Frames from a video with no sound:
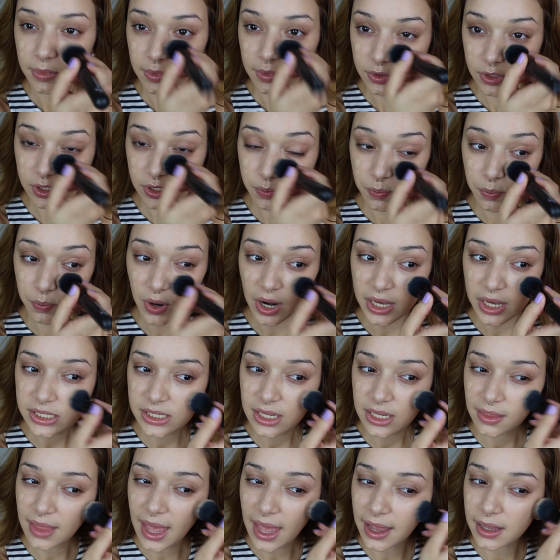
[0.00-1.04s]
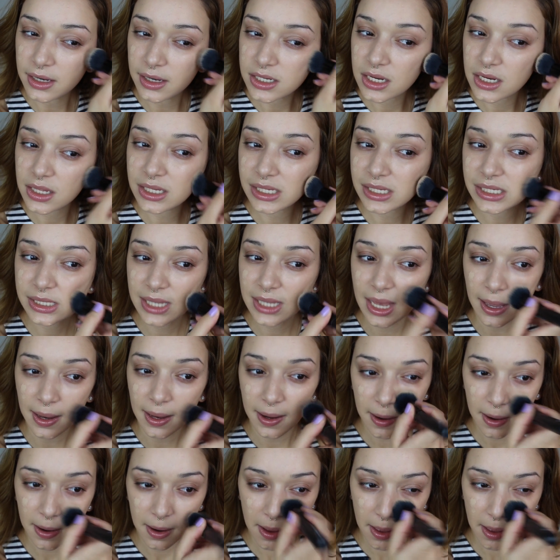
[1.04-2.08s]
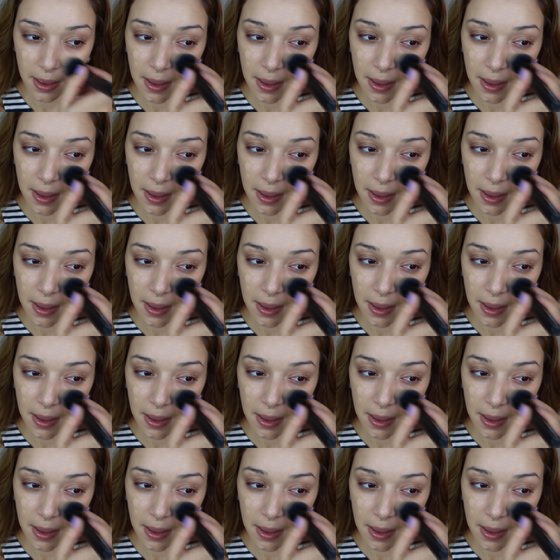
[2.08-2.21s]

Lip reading: Just pressing that into the skin.